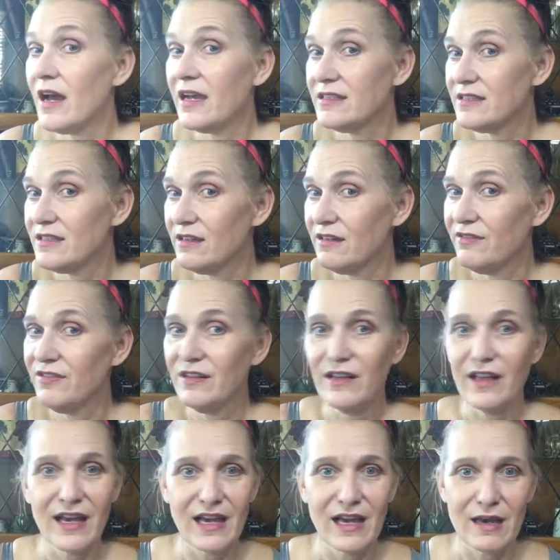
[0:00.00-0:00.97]
I still feel
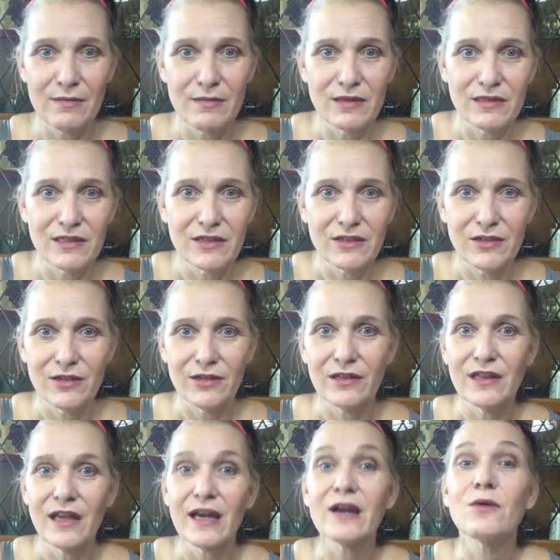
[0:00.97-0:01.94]
like I'm a little
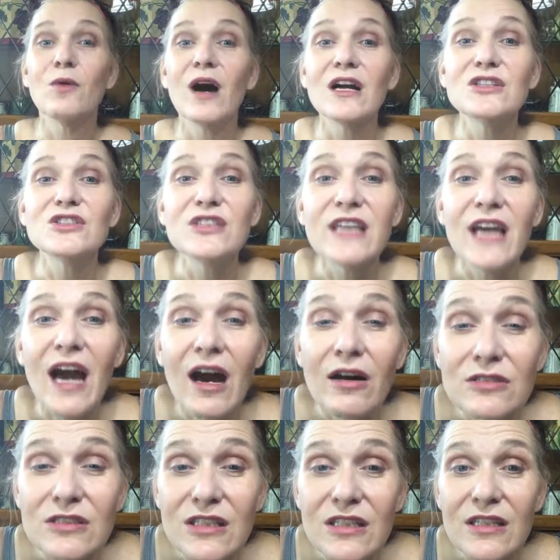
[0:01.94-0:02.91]
like wash it
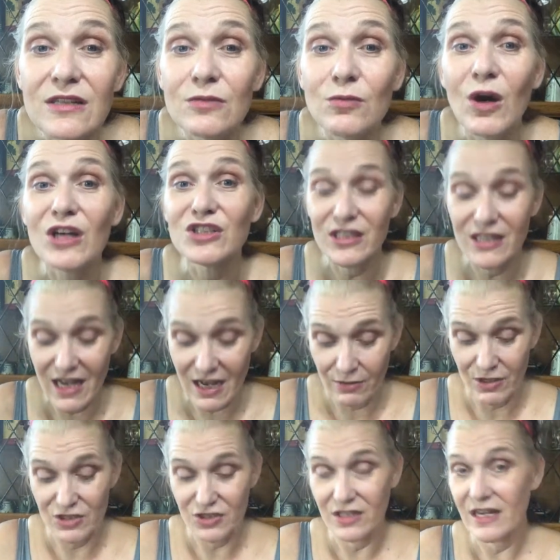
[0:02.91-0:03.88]
out.
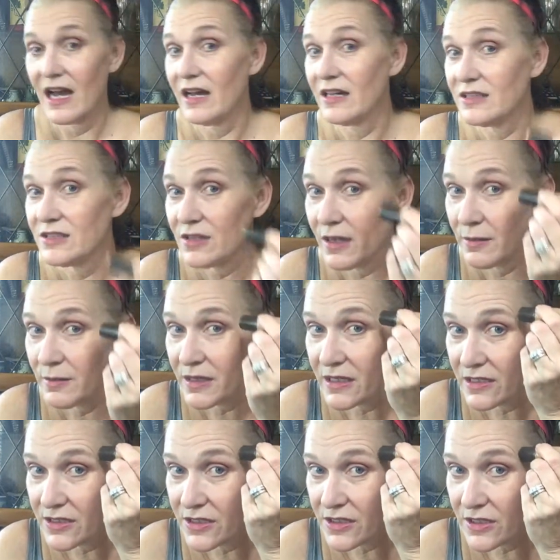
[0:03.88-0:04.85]
So I'm
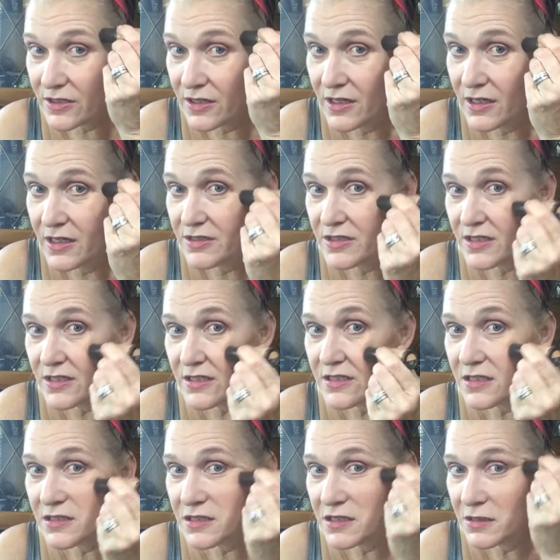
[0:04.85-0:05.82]
gonna do
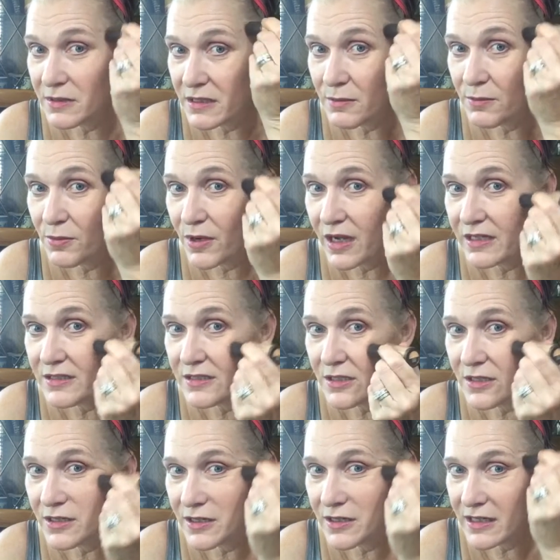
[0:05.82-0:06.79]
just a little bit of
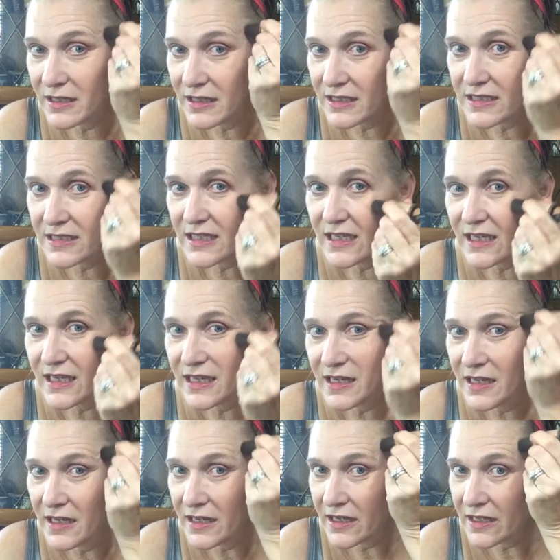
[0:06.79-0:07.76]
bronzer in the C,
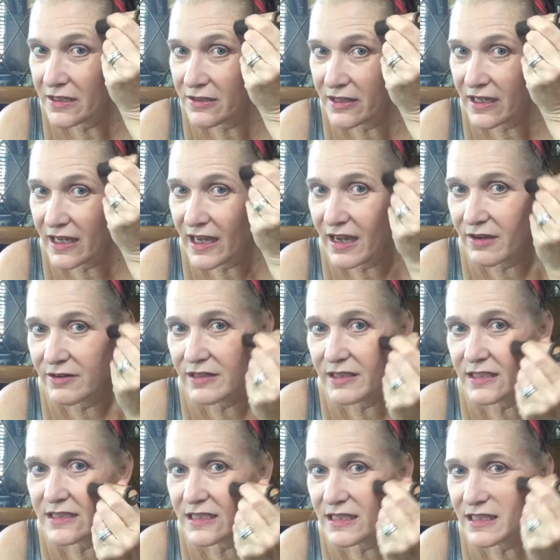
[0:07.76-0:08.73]
and you can't
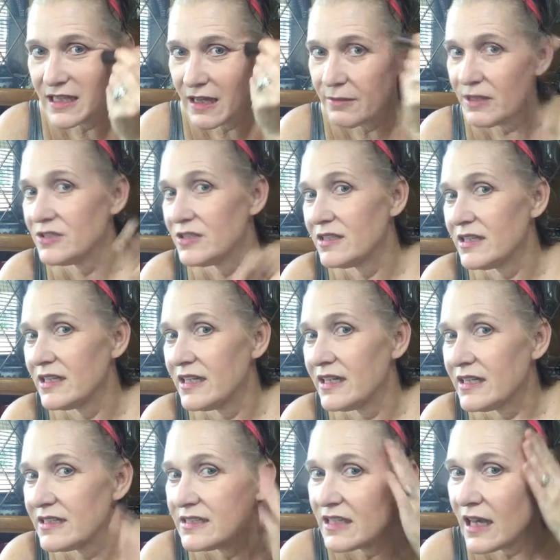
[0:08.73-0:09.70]
really see that much of
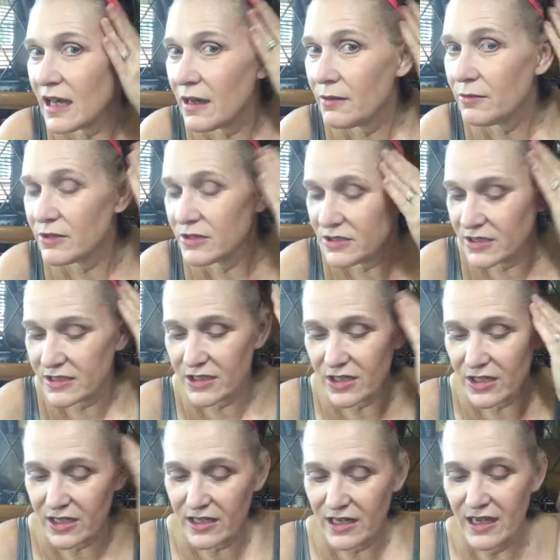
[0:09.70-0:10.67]
this, which is
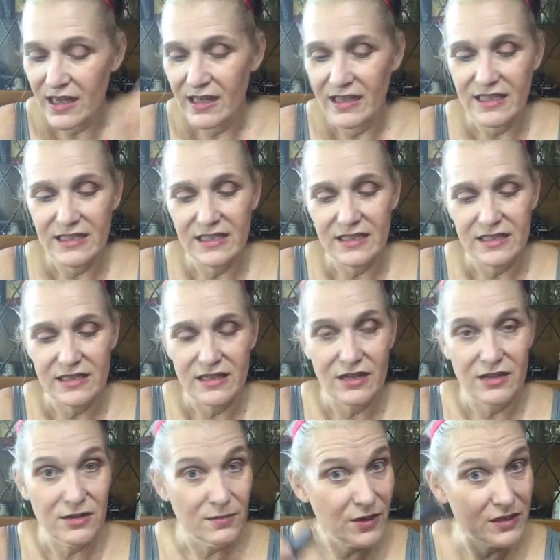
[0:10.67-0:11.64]
good. This is
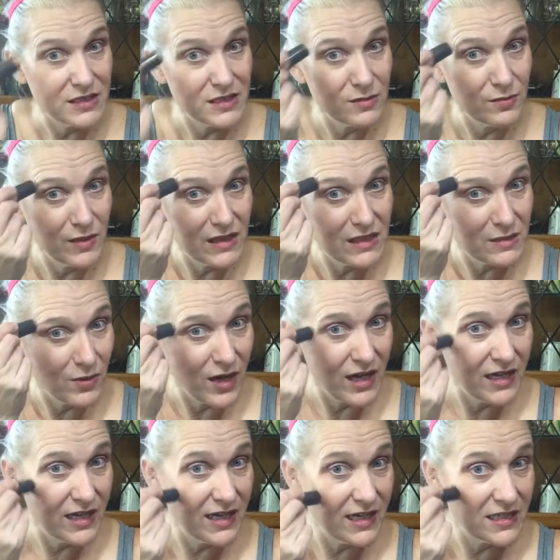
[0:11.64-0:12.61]
another Burt's Bees
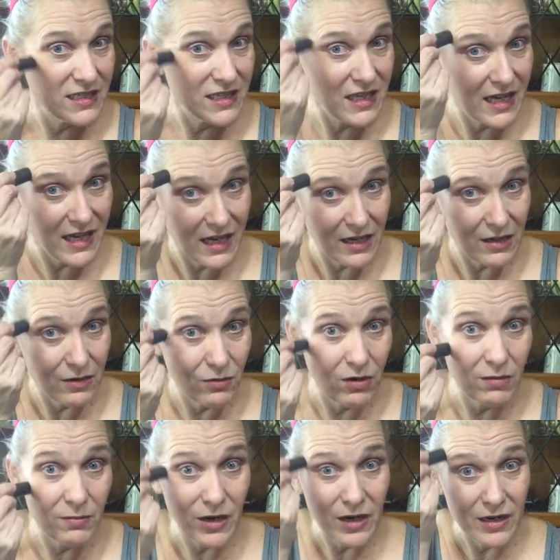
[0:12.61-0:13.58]
product that I got at
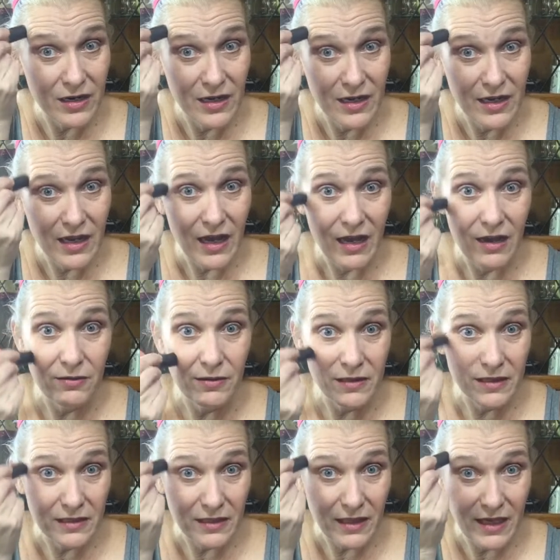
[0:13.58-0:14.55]
Walmart. I
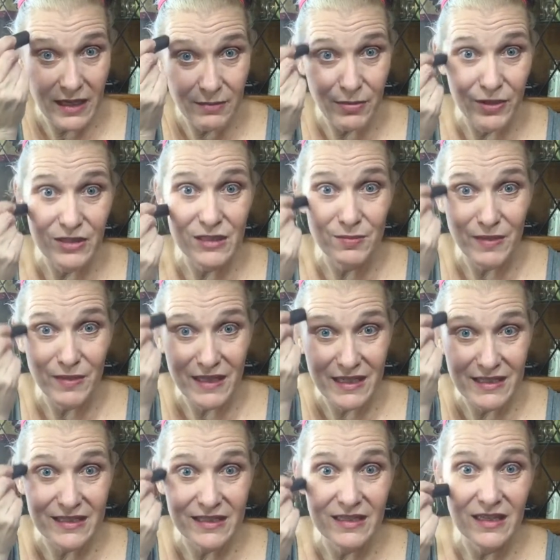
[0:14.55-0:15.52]
really like Burt's
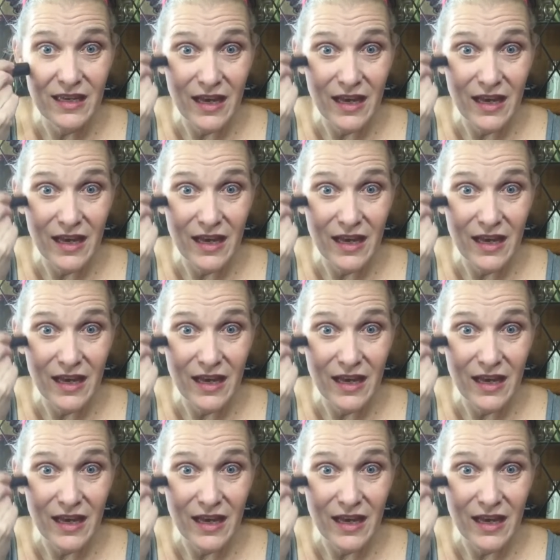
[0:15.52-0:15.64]
Bees.